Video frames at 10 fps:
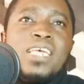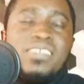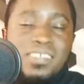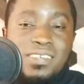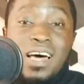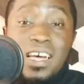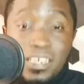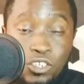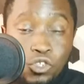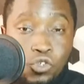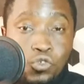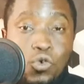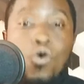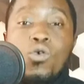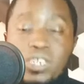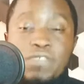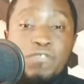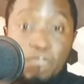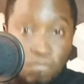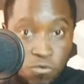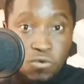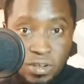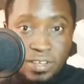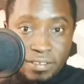decides to order for food,